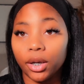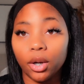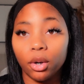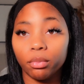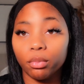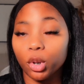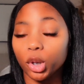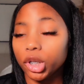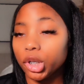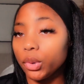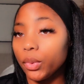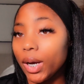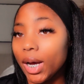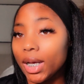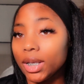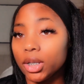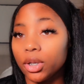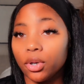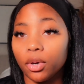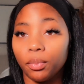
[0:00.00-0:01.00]
No
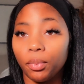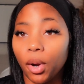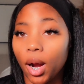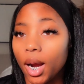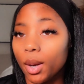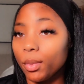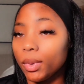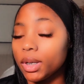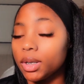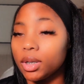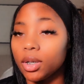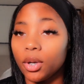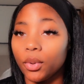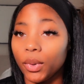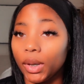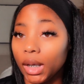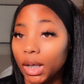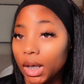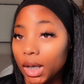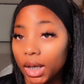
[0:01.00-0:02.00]
moisturizer, no primers,
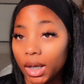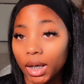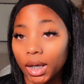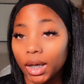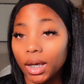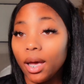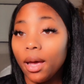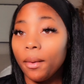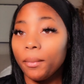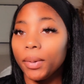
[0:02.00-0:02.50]
none of that,